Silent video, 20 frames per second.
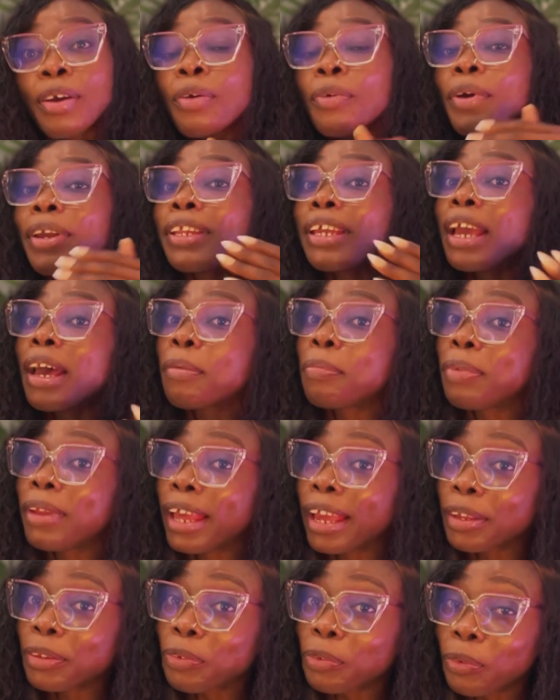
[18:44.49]
When they
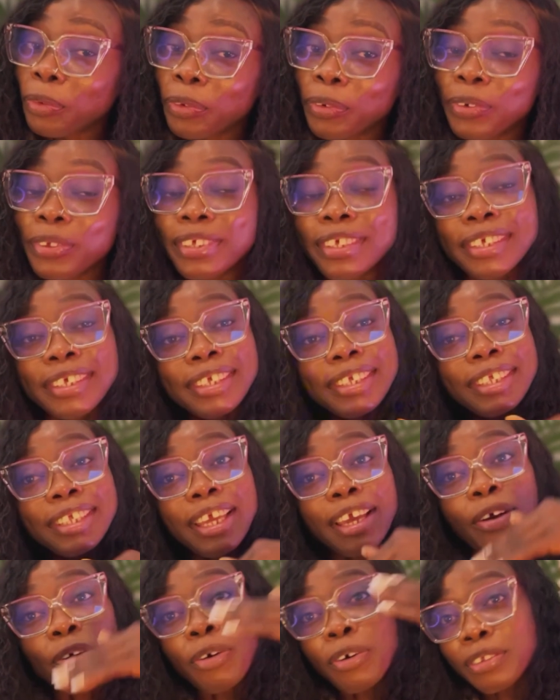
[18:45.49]
applied, though,
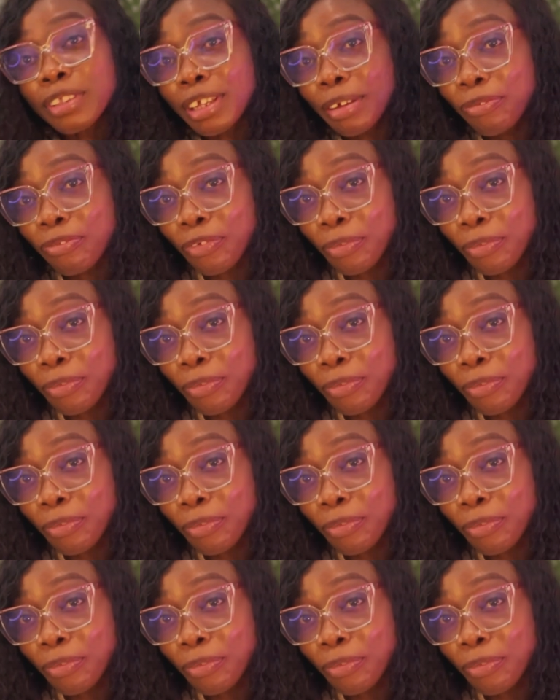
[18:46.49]
they called them